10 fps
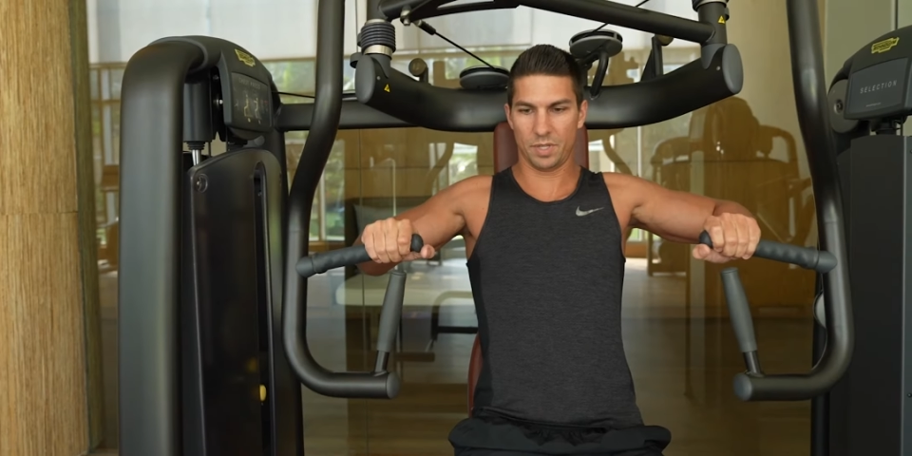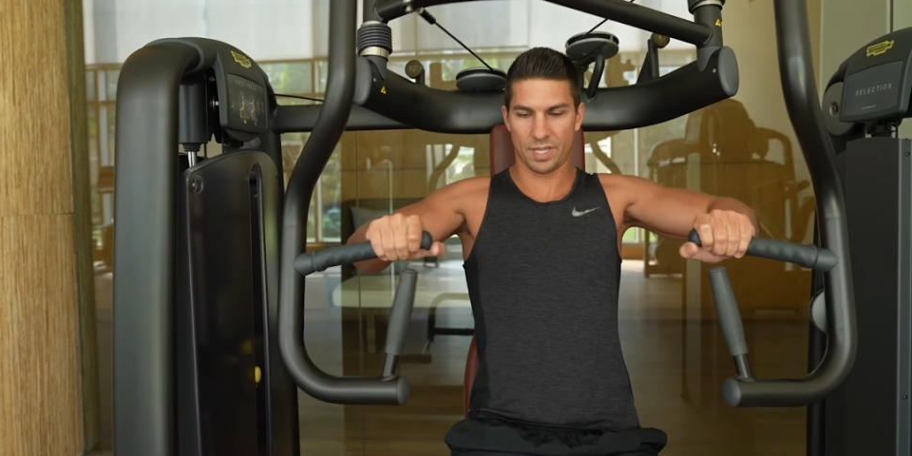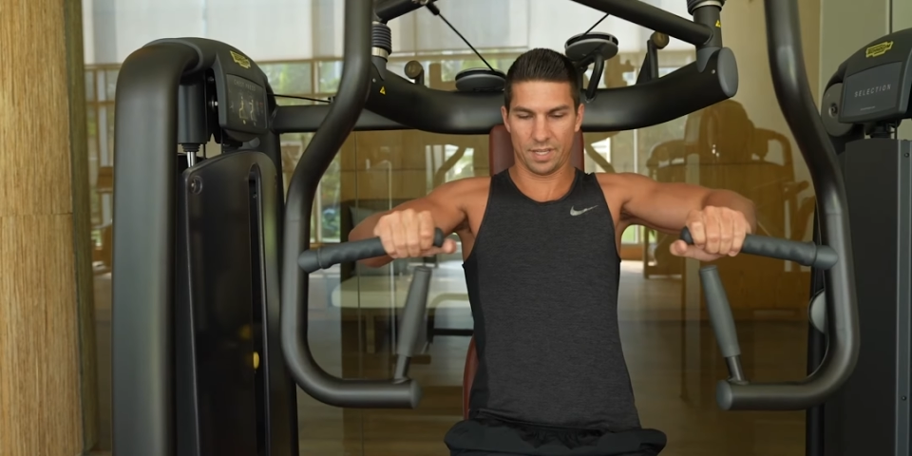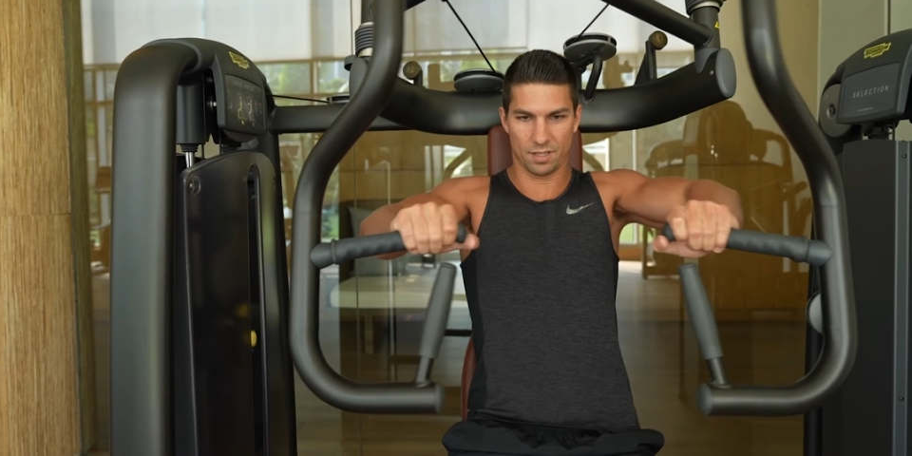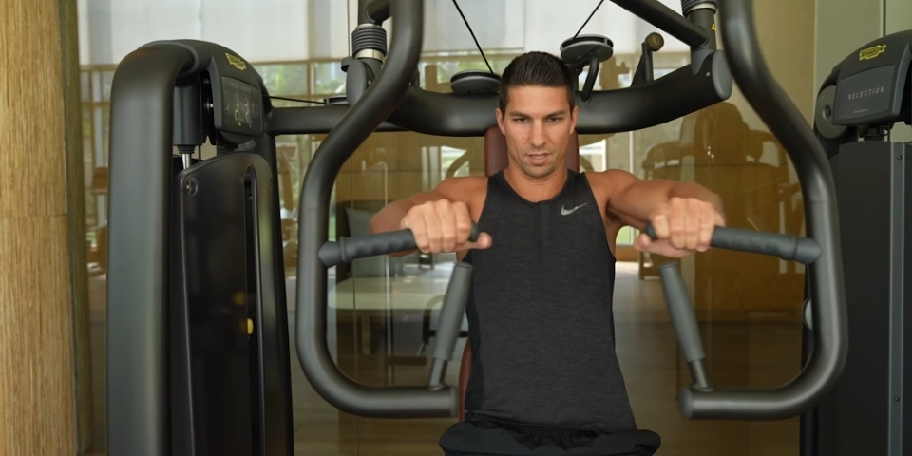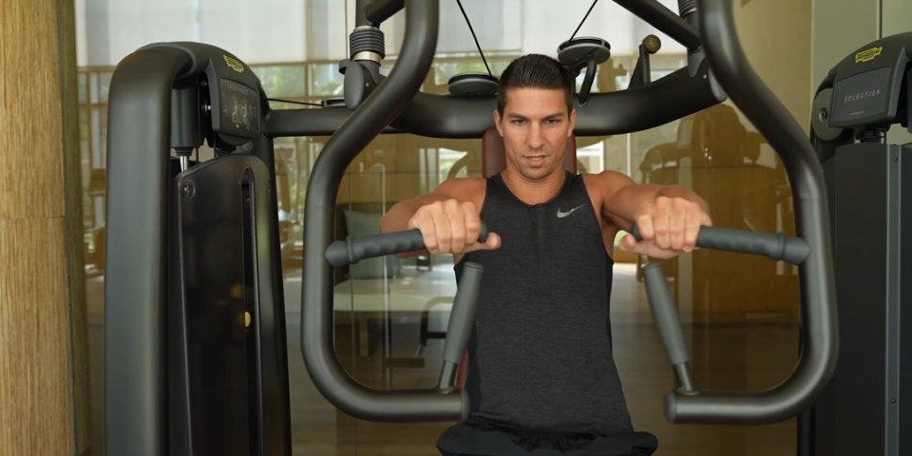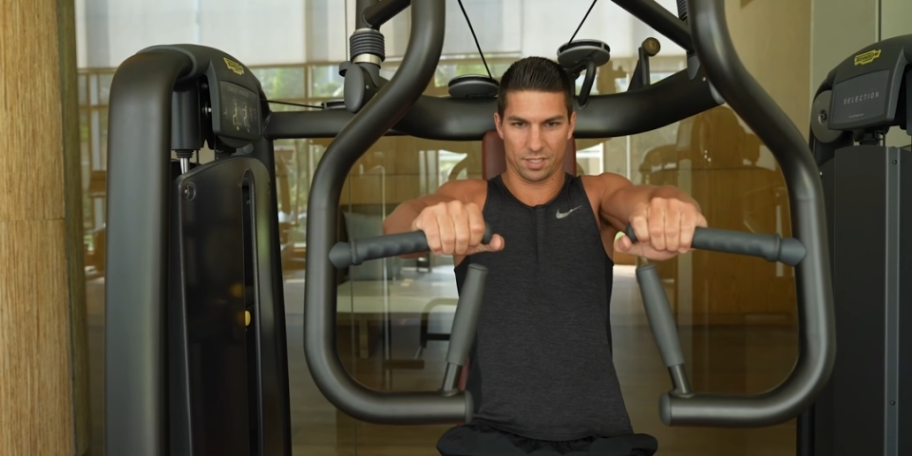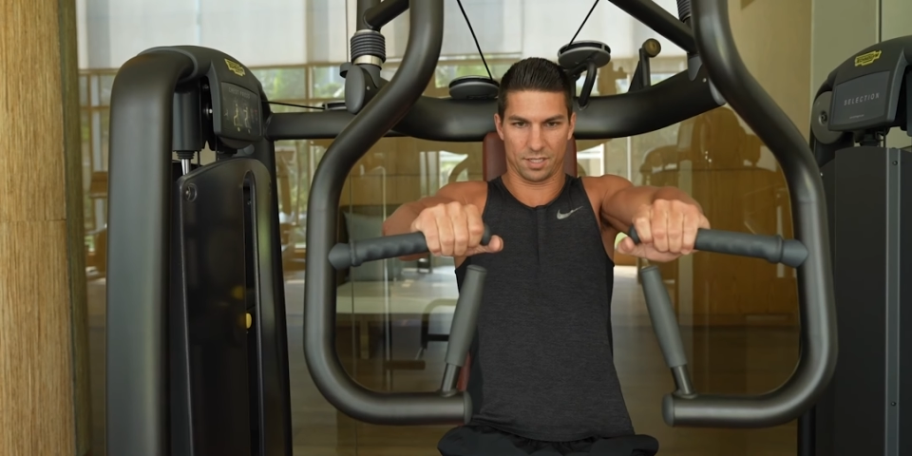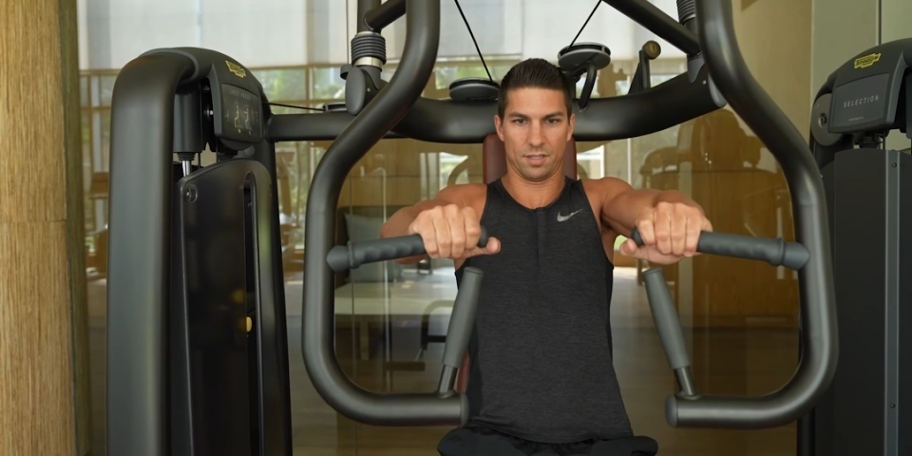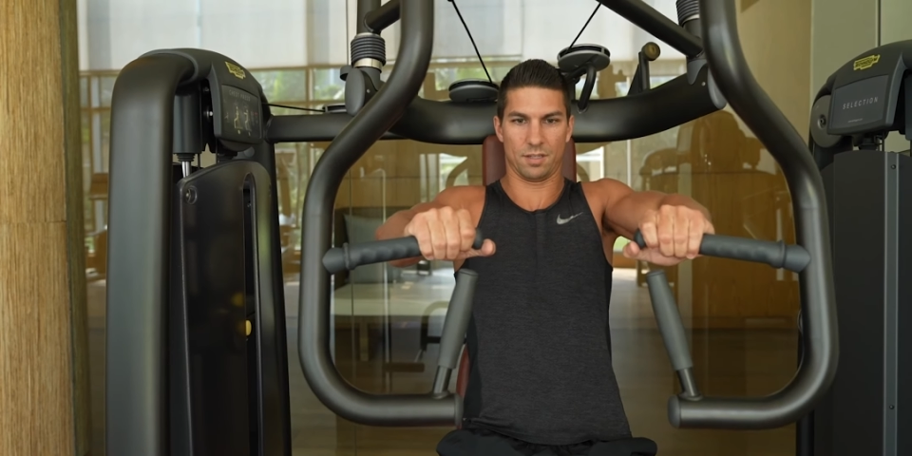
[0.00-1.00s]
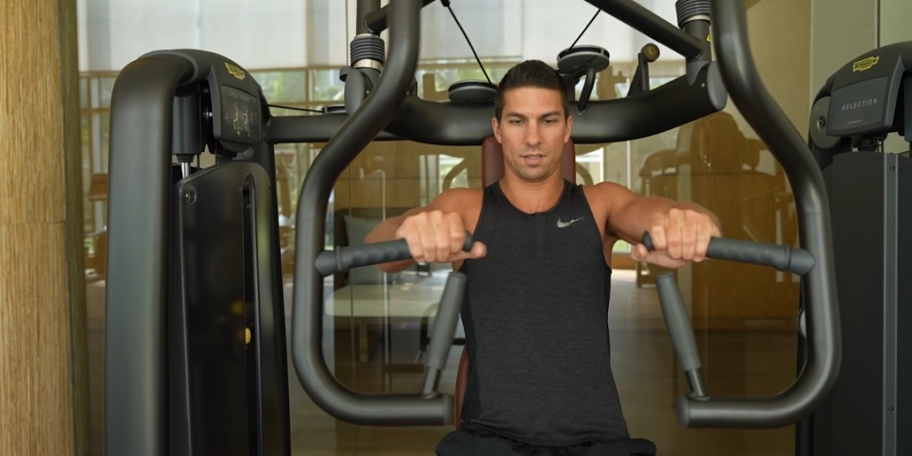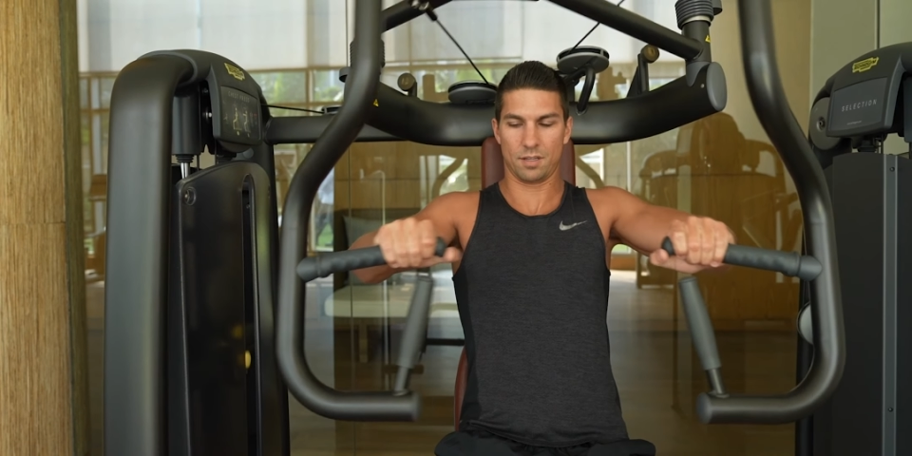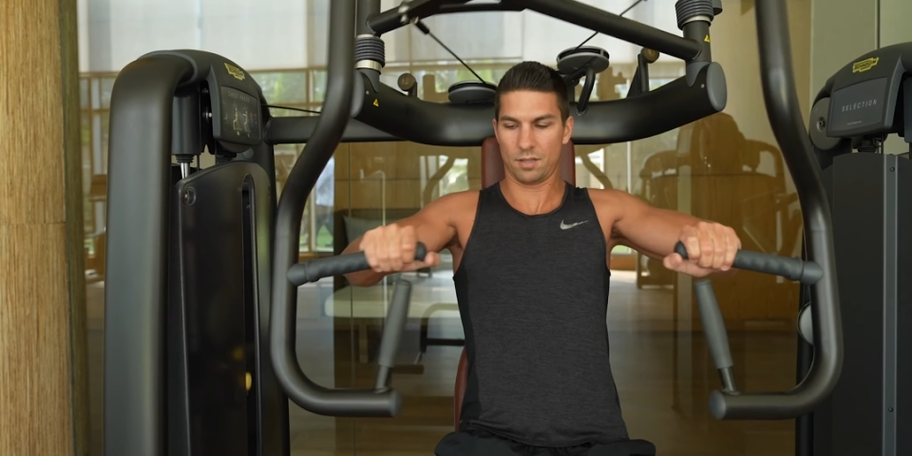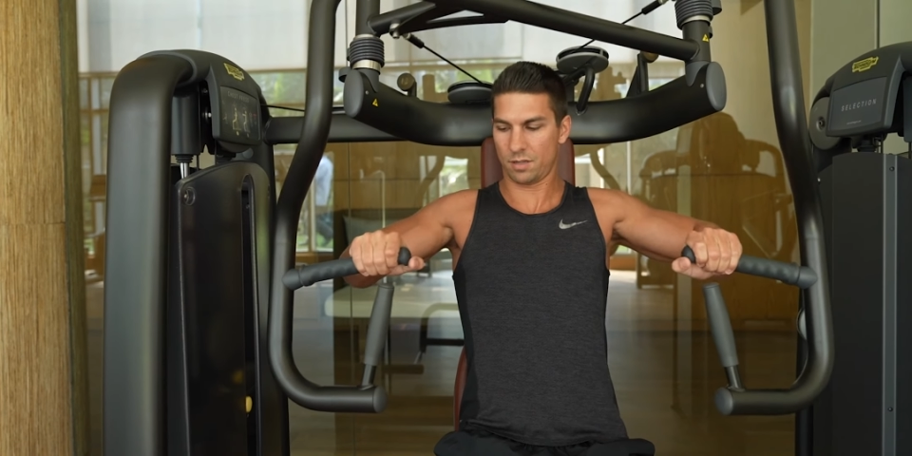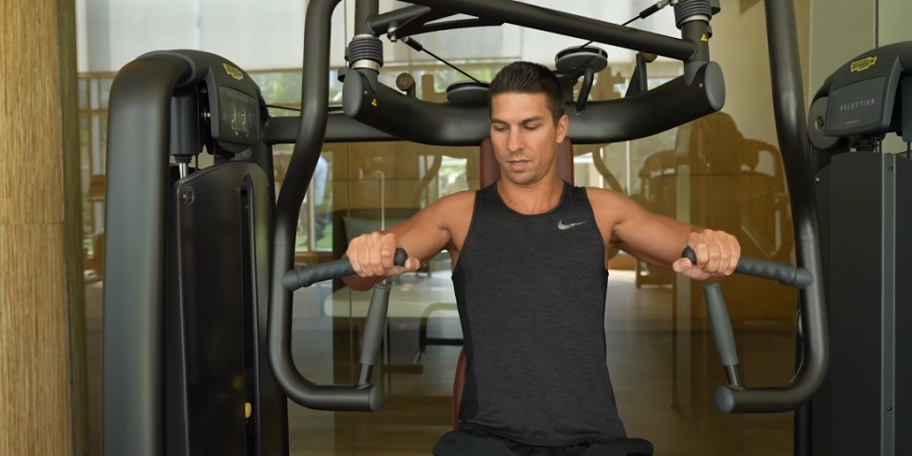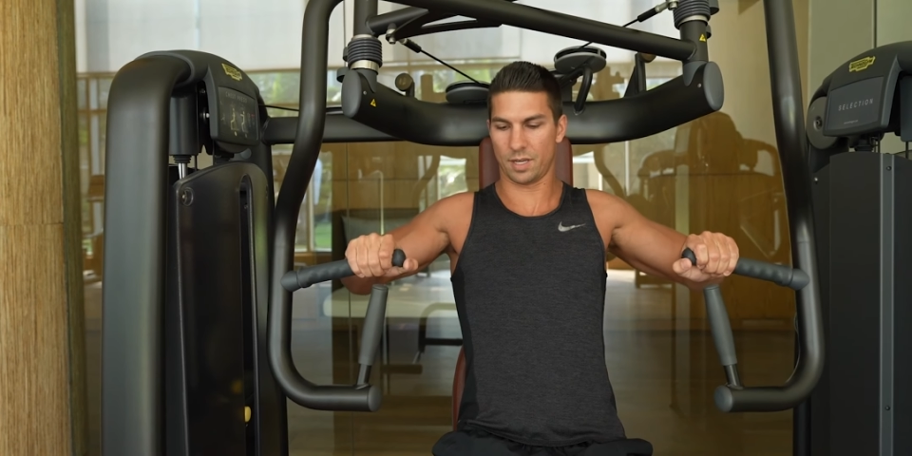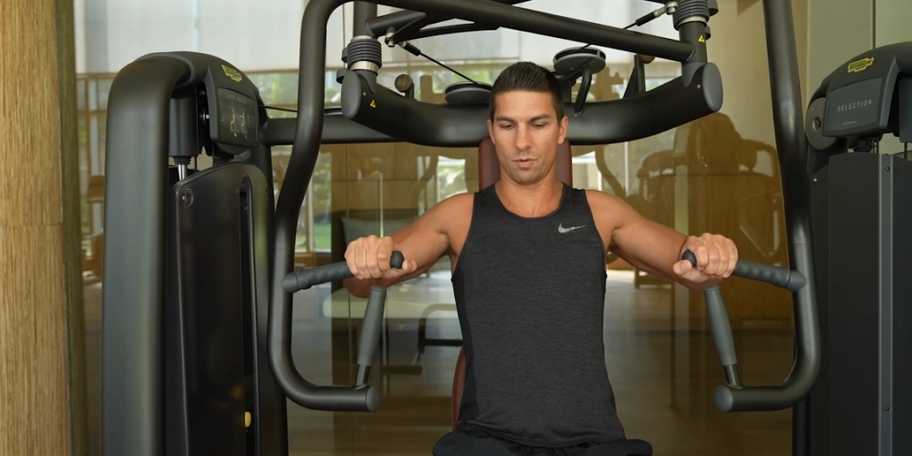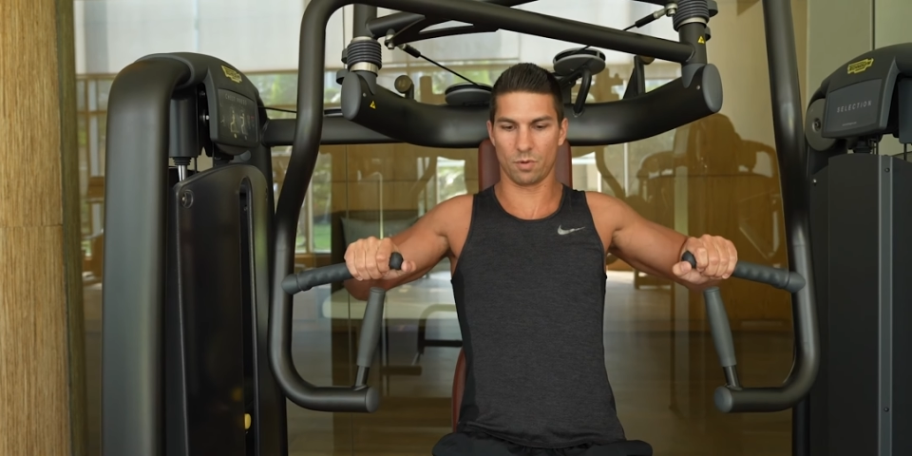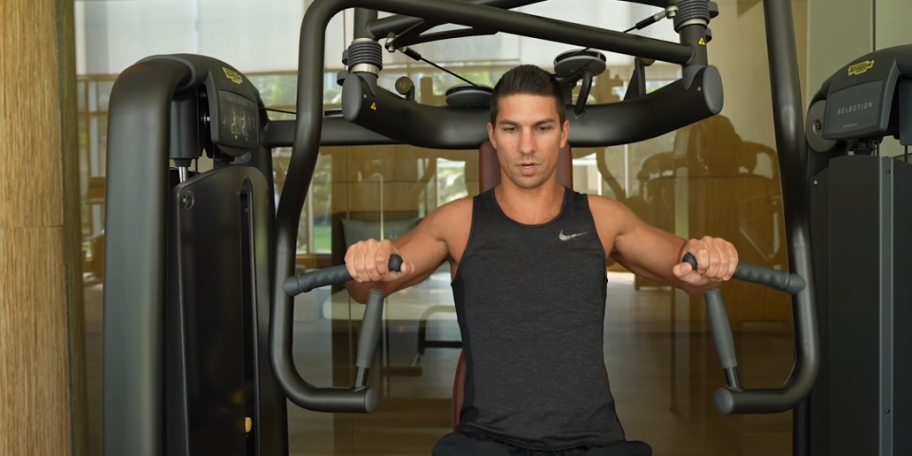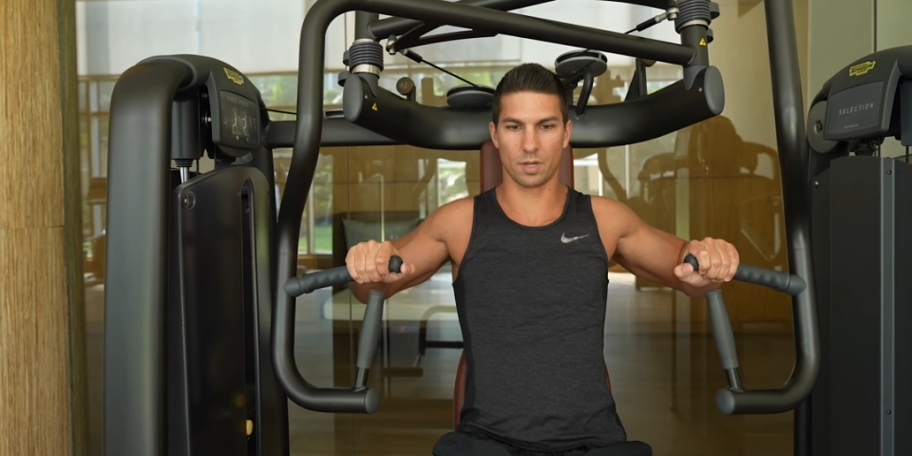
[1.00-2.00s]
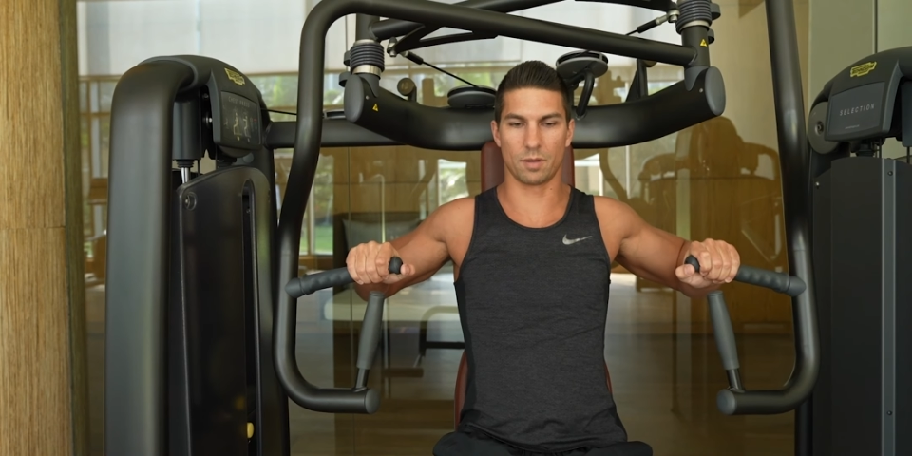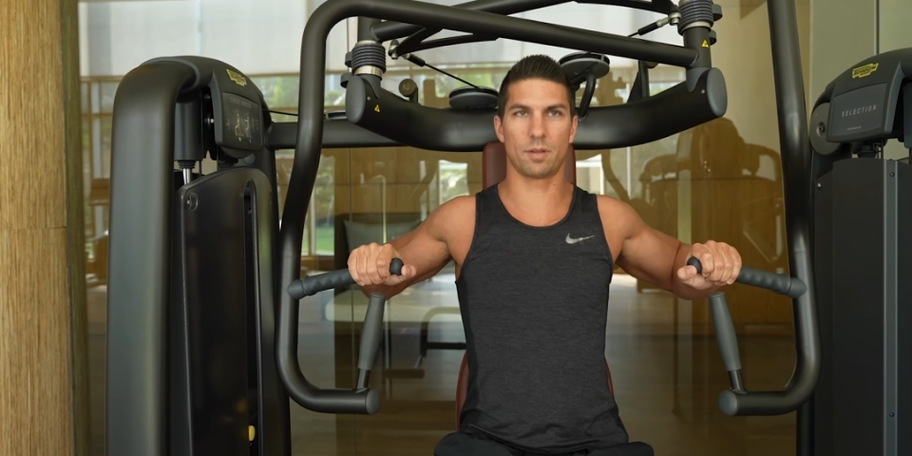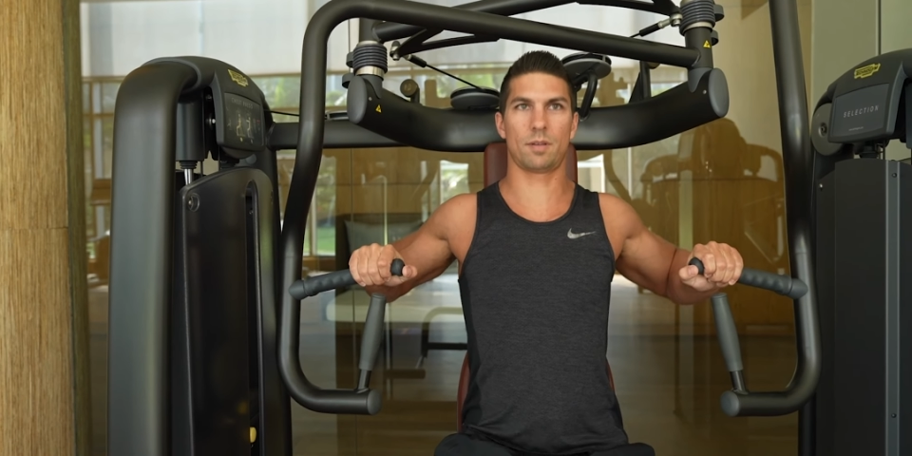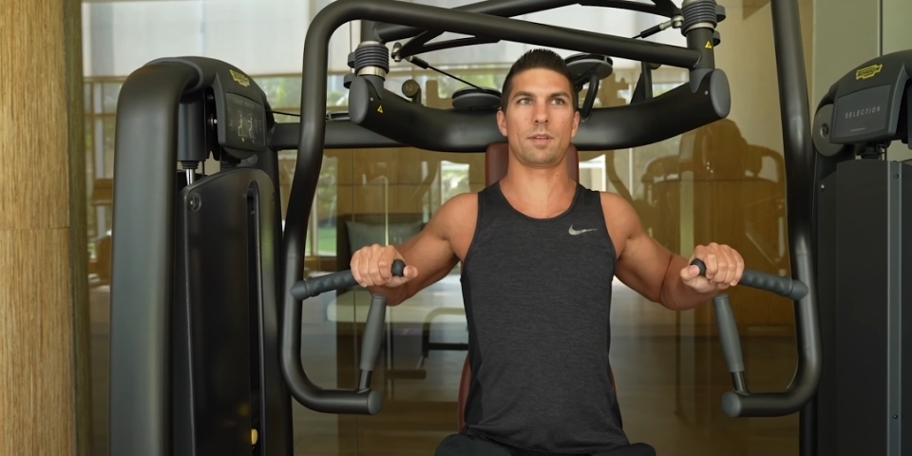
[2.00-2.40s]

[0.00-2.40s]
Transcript: Be like this. Okay, we're gonna